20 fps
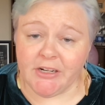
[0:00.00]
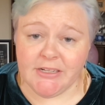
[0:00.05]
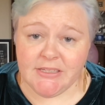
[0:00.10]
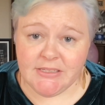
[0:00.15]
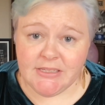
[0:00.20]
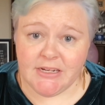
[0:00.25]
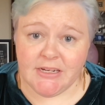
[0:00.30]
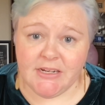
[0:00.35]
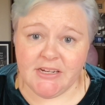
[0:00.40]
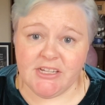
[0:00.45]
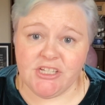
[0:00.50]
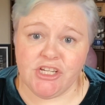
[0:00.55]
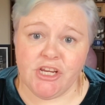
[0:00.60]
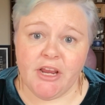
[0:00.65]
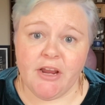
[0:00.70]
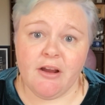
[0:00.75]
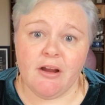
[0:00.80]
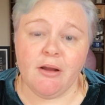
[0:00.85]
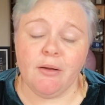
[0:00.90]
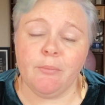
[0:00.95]
to sit in a
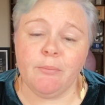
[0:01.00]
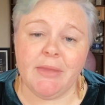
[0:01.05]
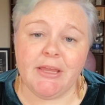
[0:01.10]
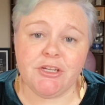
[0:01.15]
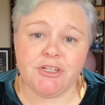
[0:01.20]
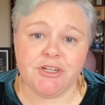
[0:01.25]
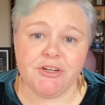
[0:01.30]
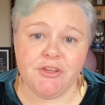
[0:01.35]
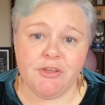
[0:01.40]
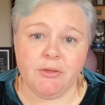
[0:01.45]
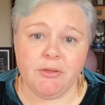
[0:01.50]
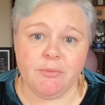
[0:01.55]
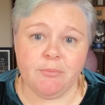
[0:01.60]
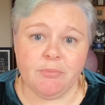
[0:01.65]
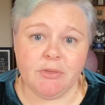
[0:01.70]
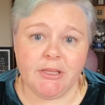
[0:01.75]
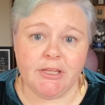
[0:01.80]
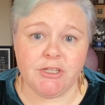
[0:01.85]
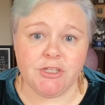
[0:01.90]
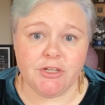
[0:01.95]
chair, make sure you can
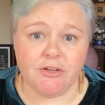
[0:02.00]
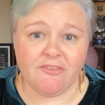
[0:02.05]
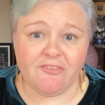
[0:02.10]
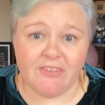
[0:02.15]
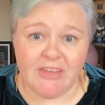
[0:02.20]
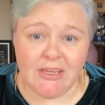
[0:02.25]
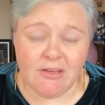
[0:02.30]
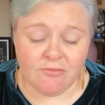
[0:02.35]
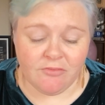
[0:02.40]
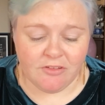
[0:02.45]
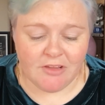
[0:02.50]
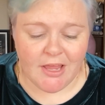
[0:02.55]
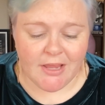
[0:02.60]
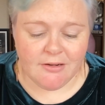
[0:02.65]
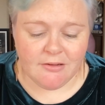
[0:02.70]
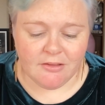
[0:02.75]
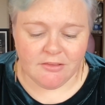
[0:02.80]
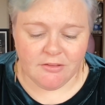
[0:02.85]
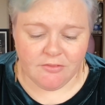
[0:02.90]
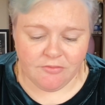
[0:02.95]
place your feet flat
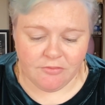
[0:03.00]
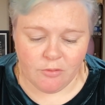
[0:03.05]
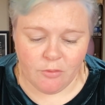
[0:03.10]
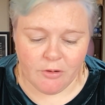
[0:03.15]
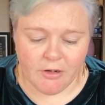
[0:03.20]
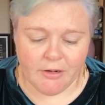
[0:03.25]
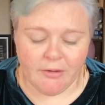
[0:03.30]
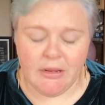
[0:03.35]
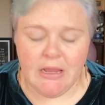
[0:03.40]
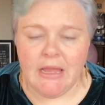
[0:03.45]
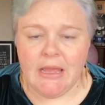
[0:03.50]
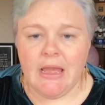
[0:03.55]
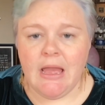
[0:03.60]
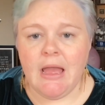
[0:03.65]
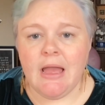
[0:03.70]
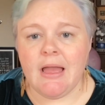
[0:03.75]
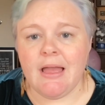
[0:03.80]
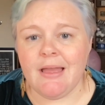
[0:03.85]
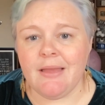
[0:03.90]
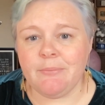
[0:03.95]
on the floor
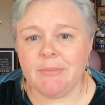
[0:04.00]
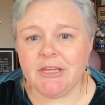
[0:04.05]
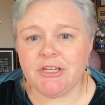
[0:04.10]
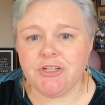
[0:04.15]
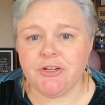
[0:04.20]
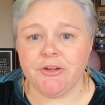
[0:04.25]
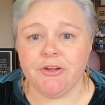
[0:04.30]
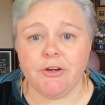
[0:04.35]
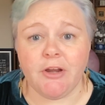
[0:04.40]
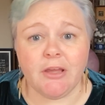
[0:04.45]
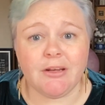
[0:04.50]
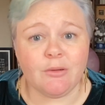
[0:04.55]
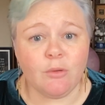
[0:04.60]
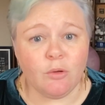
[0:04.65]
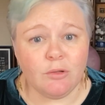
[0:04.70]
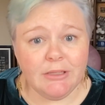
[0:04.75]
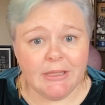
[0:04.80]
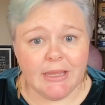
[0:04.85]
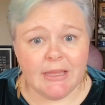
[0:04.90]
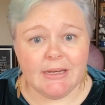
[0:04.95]
and make sure you're not
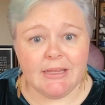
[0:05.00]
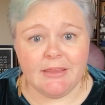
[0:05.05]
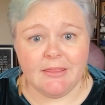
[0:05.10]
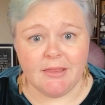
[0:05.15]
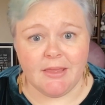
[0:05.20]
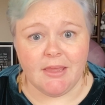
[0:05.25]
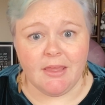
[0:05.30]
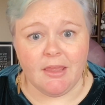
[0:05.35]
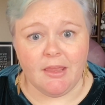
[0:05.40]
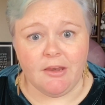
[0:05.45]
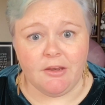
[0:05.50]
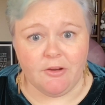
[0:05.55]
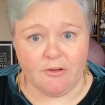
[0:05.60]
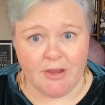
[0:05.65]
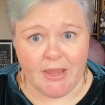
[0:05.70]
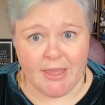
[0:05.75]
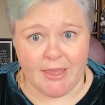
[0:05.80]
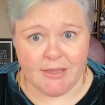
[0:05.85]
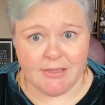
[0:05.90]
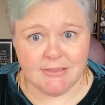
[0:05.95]
holding anything in your
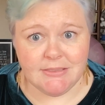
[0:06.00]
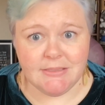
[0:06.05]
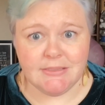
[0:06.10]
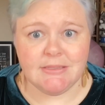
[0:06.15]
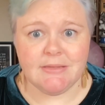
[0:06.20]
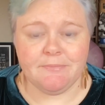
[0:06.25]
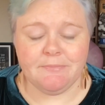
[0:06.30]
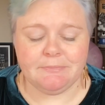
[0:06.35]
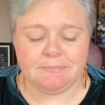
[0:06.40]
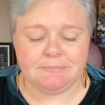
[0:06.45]
hands.